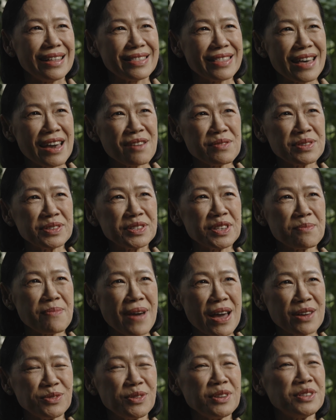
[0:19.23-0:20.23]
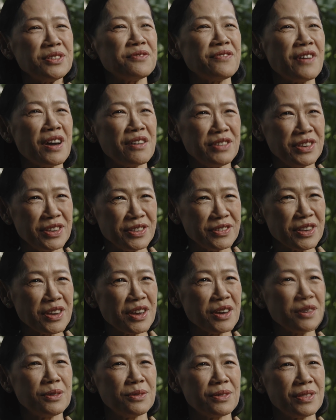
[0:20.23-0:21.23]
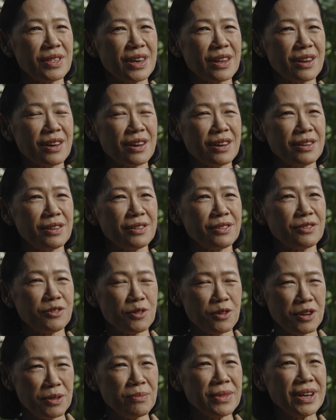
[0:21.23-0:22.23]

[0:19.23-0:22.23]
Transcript: That was about 25 years ago that I joined